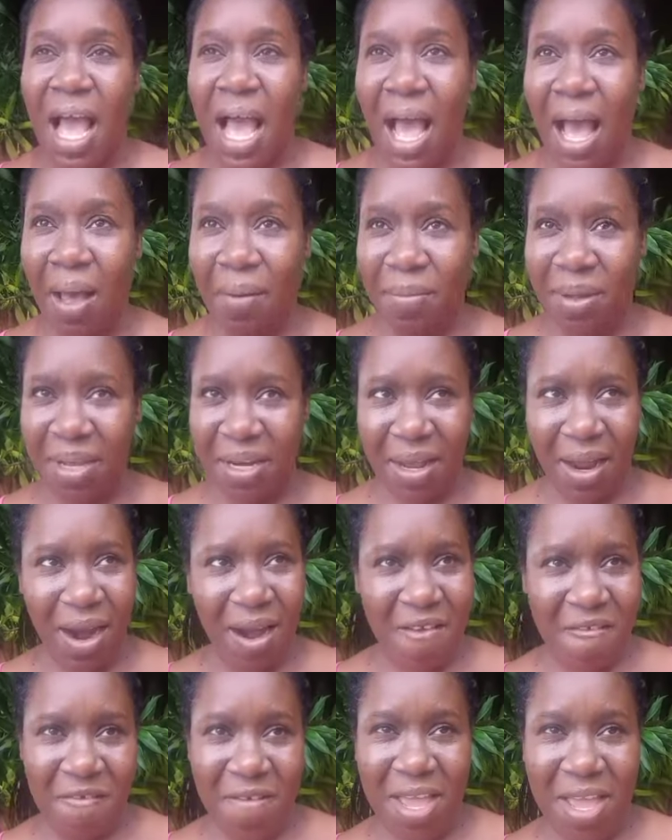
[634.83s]
an
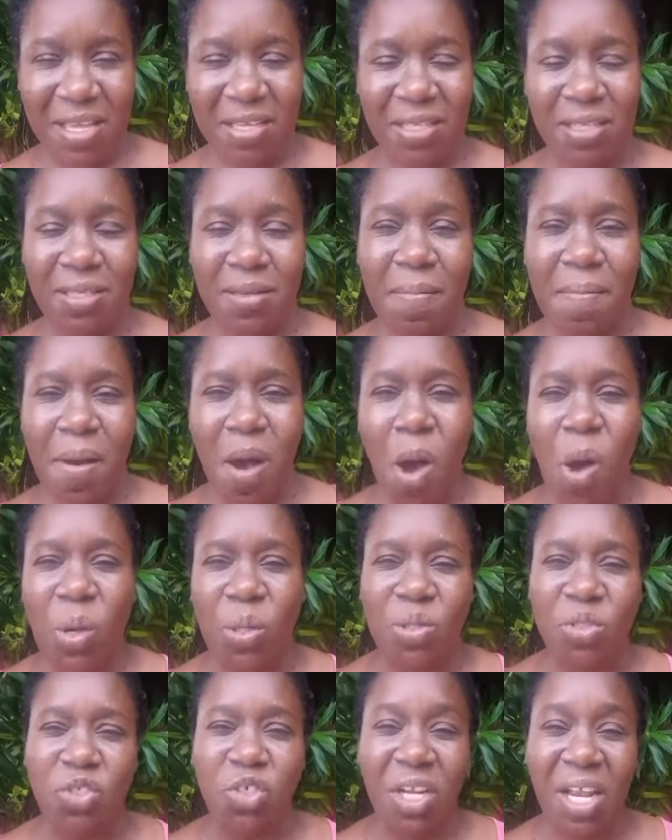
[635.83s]
harvest
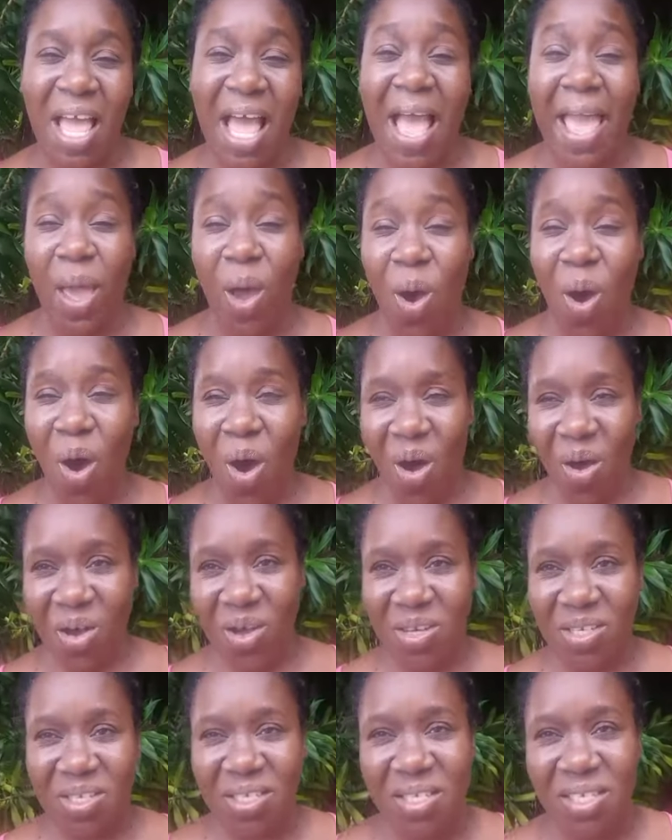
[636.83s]
about July,
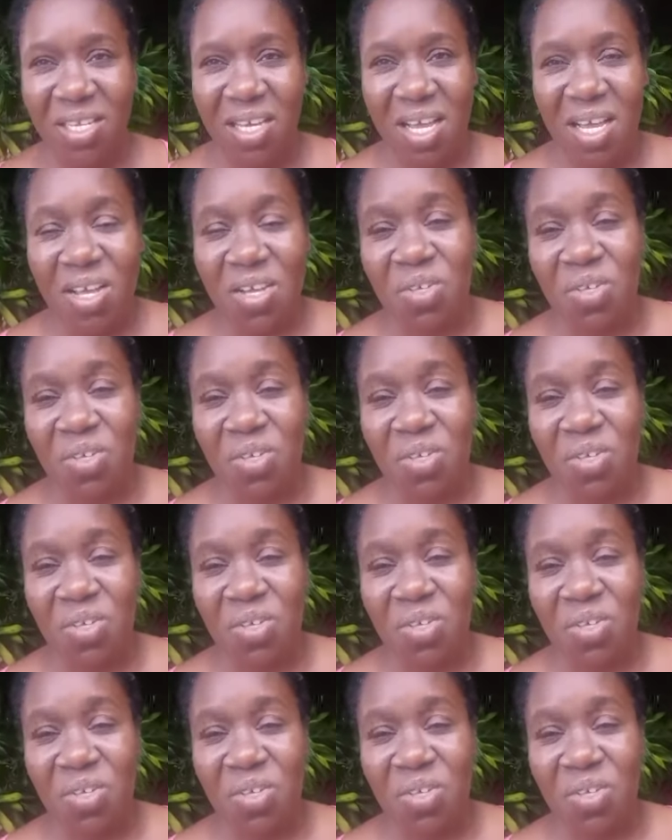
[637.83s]
August.